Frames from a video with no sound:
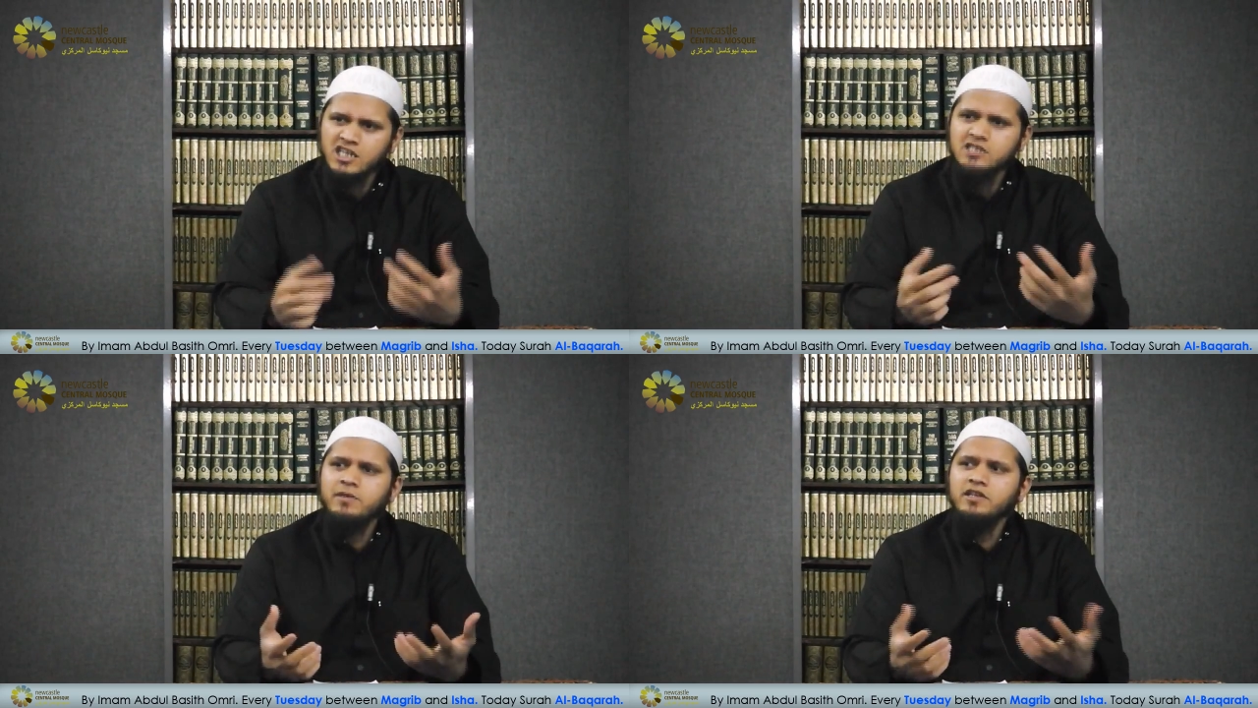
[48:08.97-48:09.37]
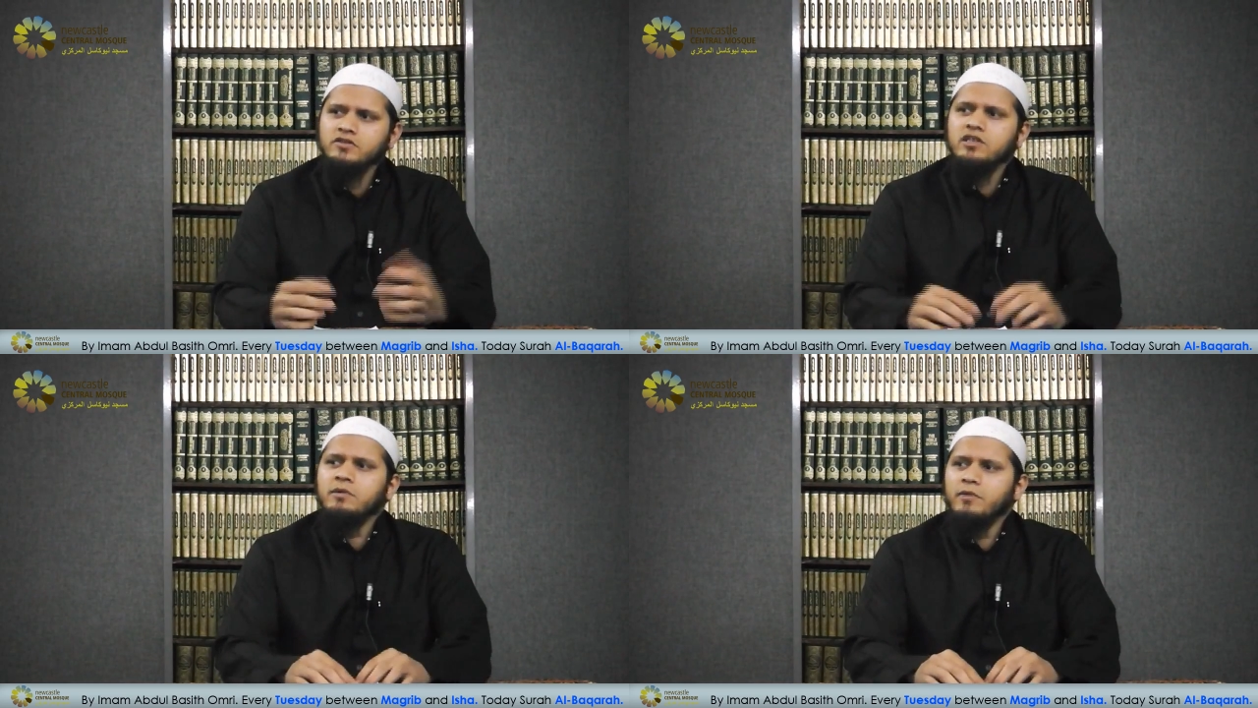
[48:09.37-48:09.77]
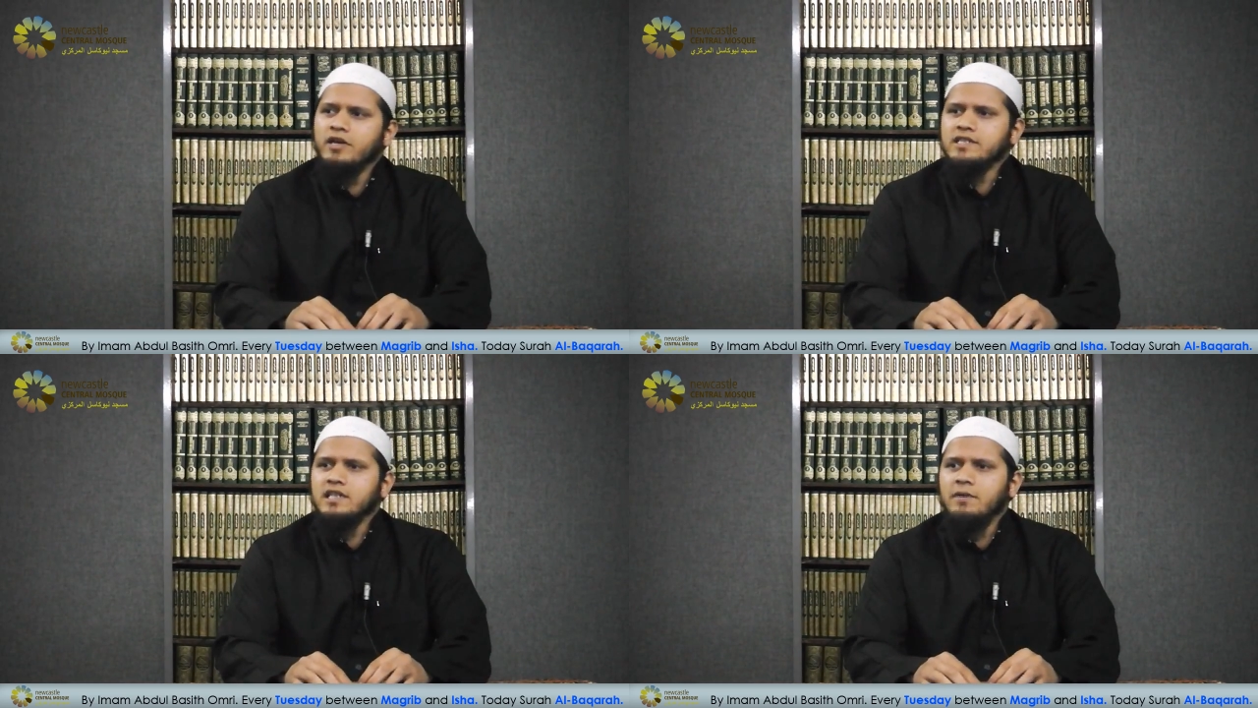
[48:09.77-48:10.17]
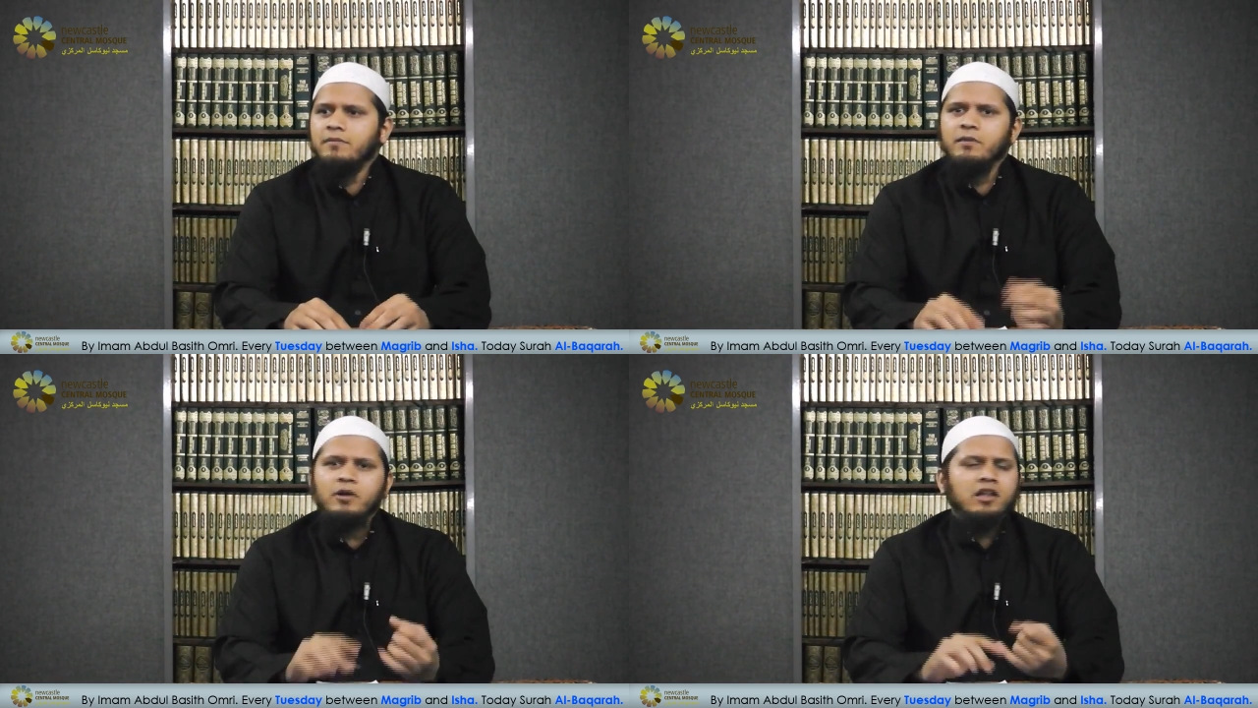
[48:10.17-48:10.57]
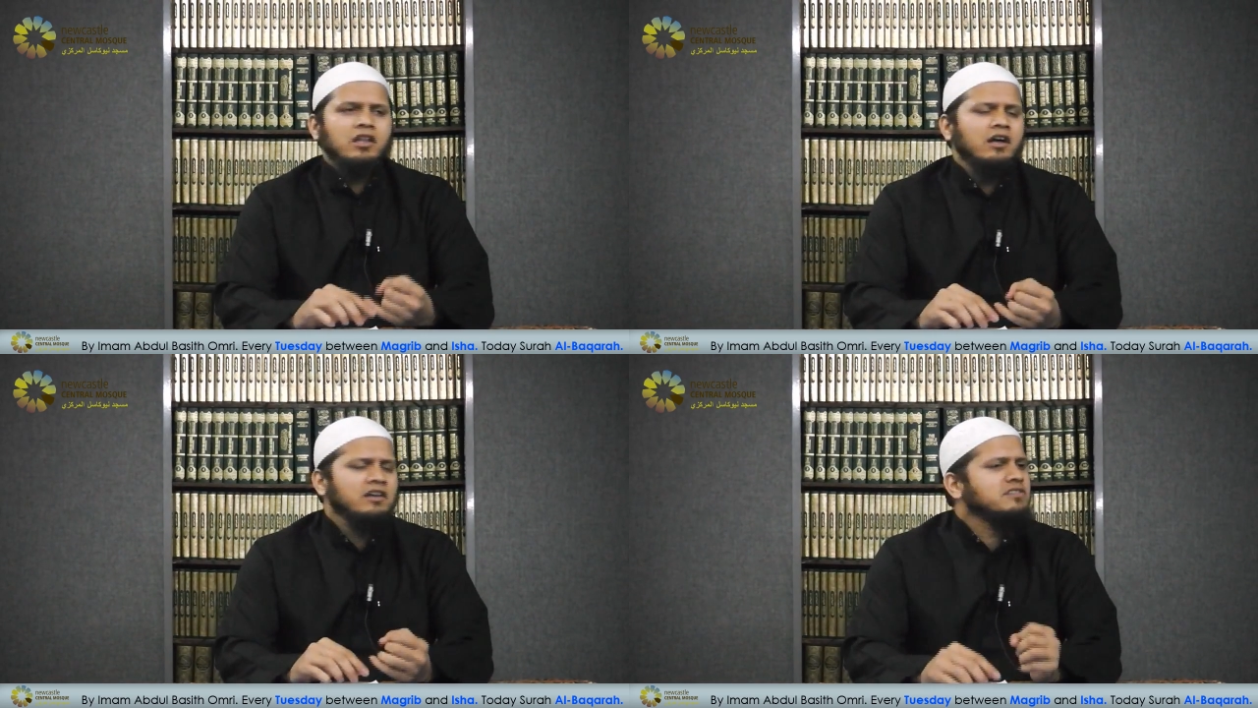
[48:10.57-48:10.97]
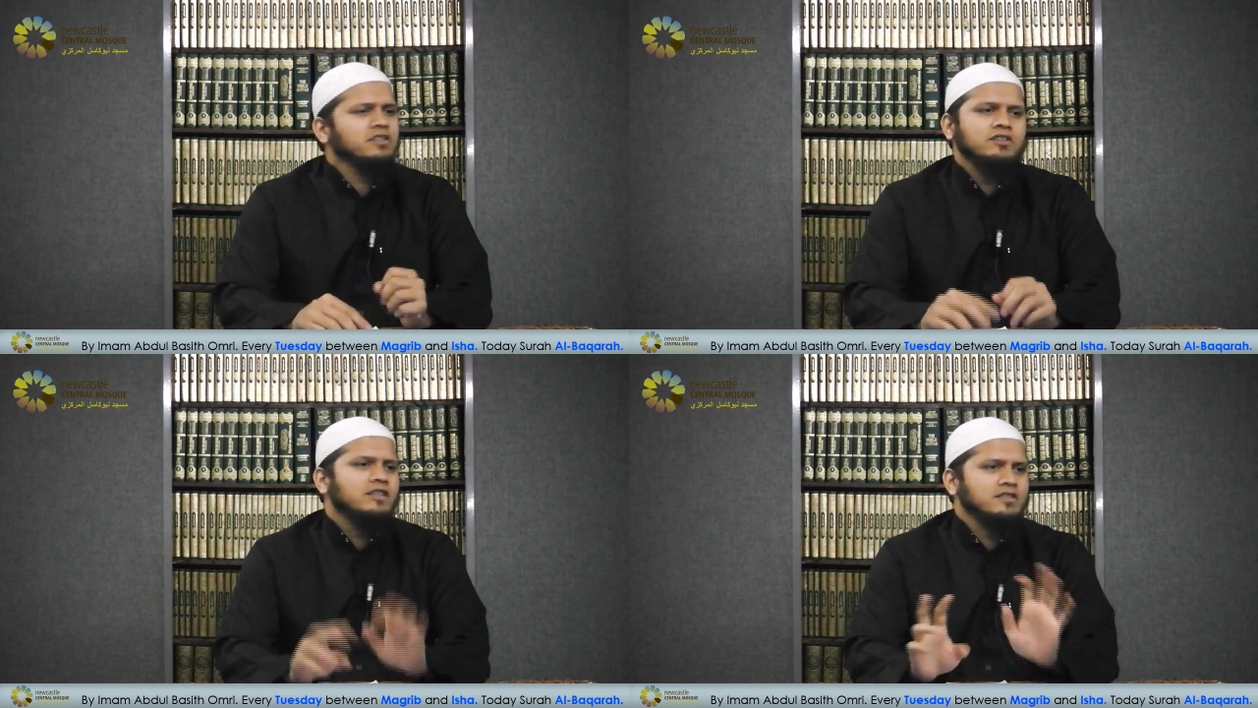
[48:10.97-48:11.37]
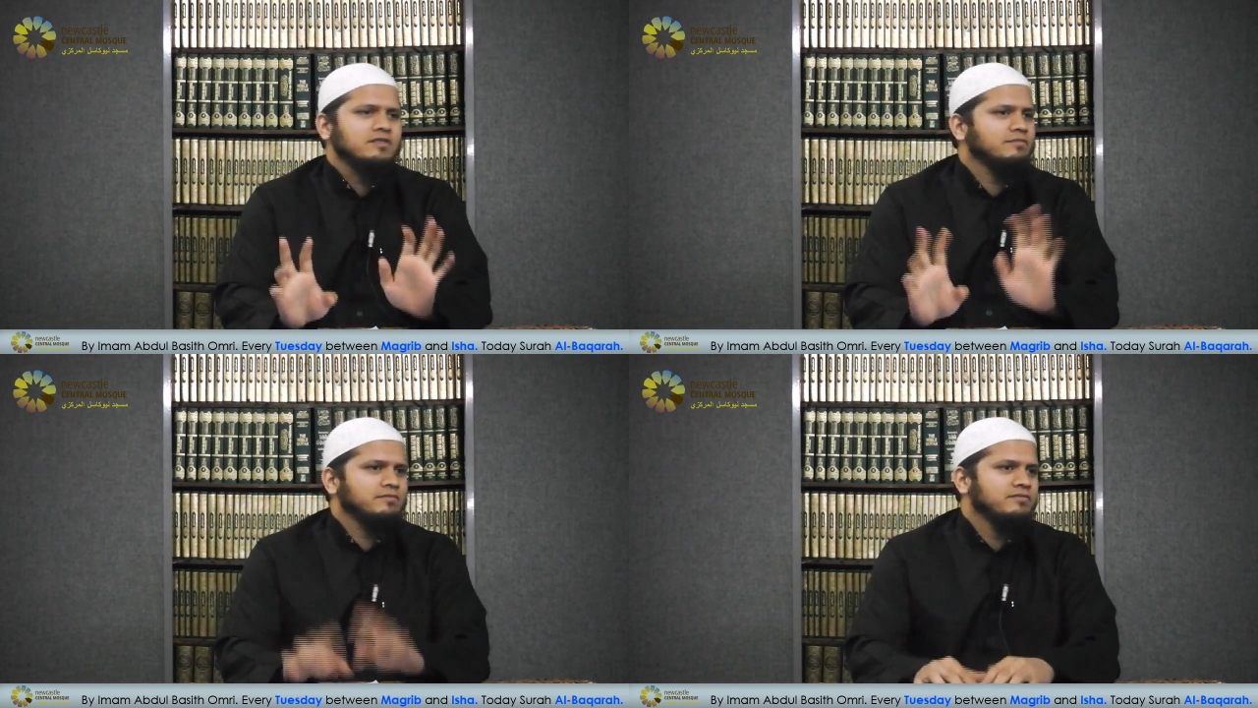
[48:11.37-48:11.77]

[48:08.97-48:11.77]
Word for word: explained to him about Islam, about Allah. He said yes